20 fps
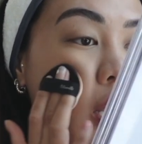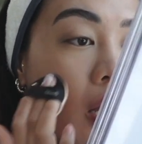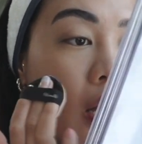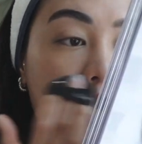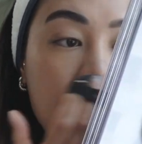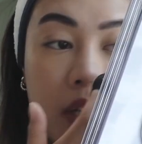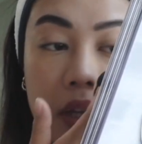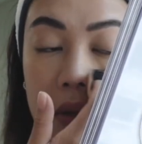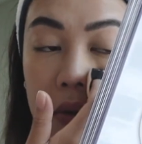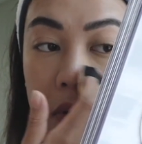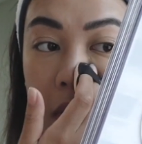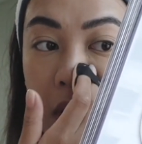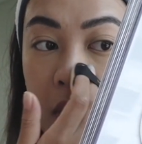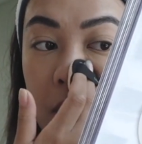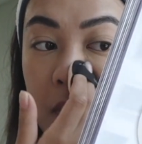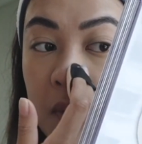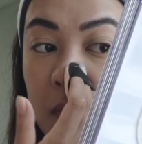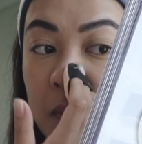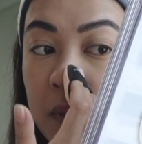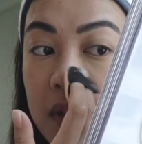another
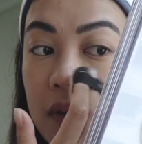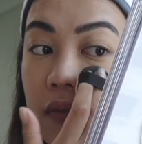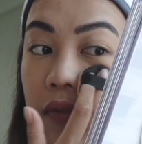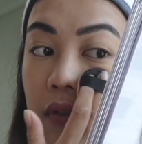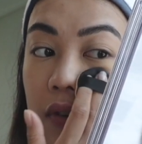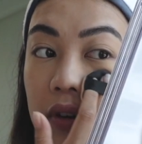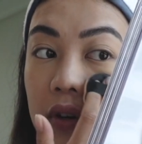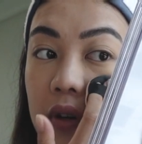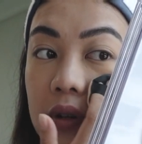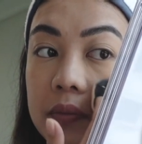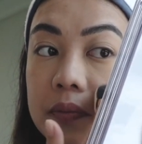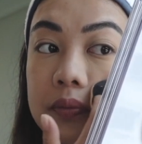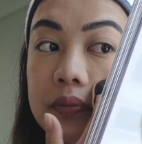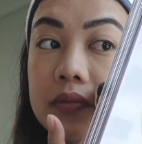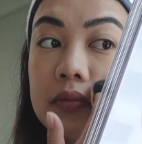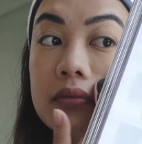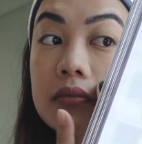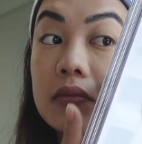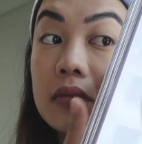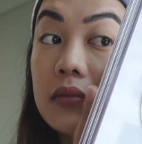Airbnb for
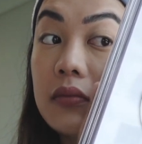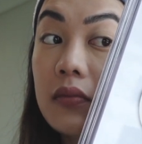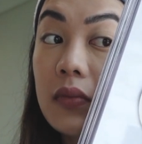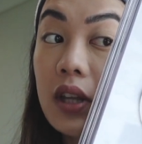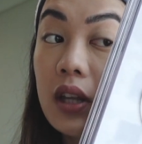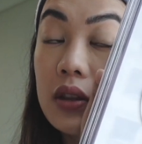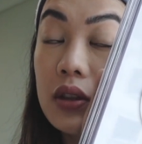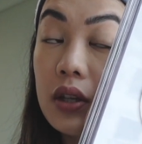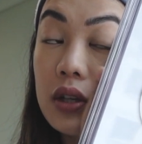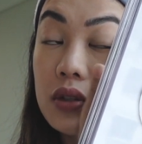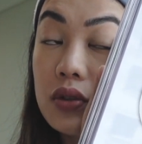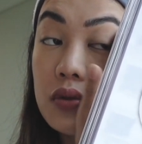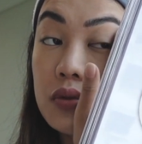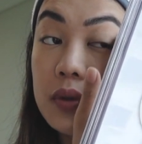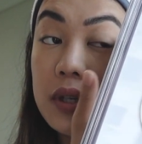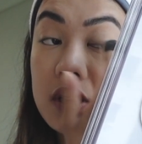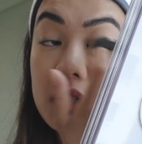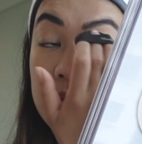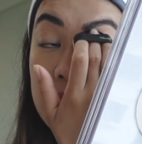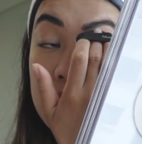the 2
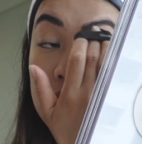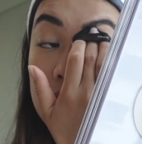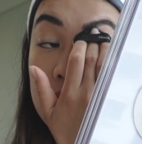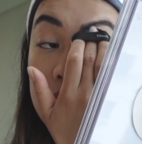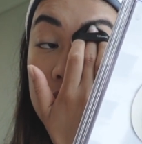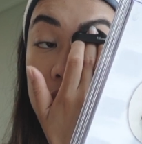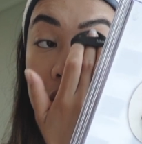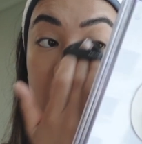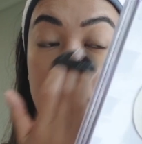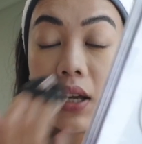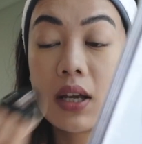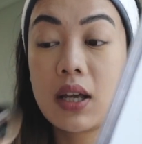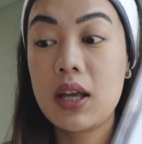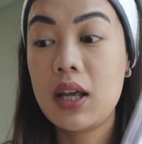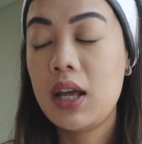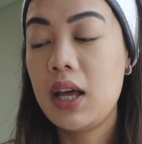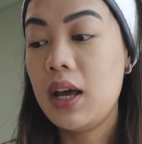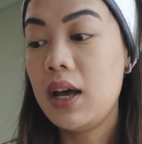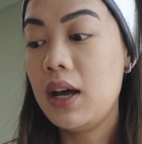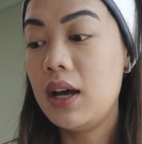weeks between
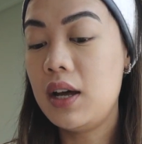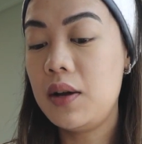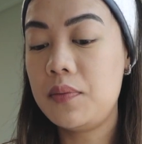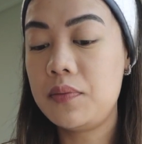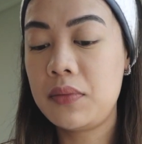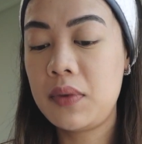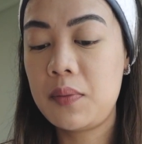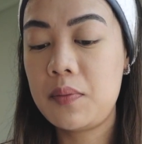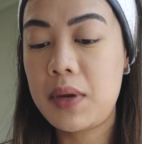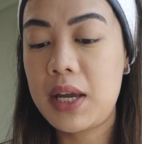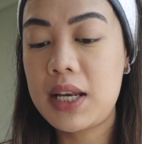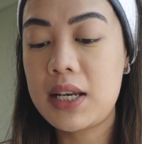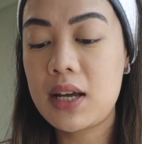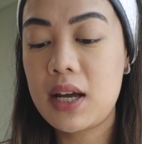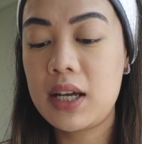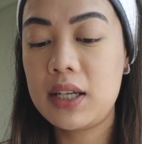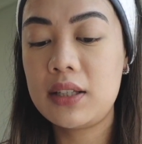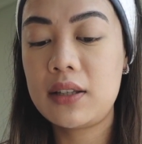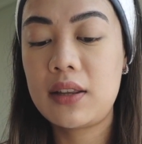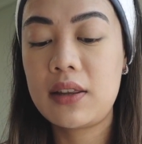May
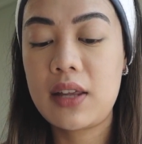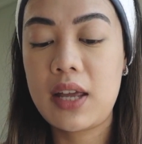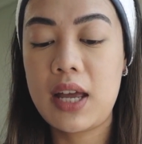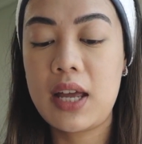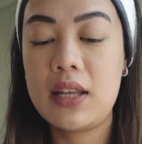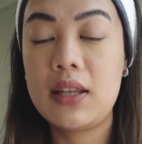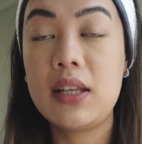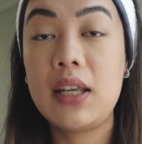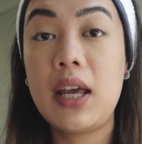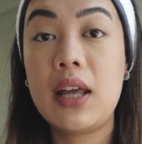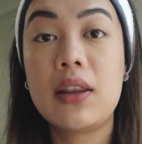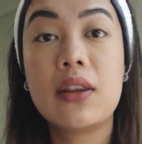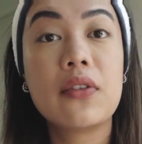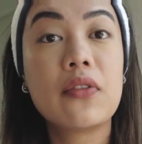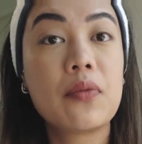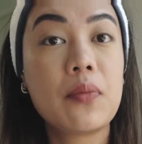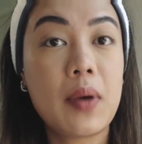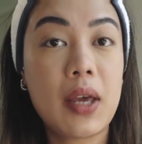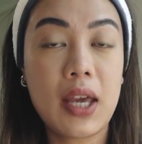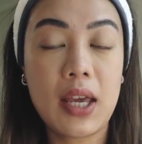9th and the end
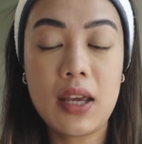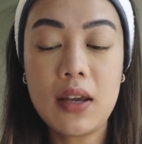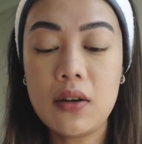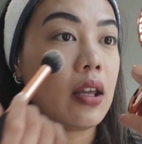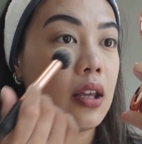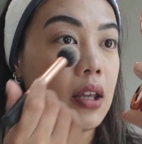of May.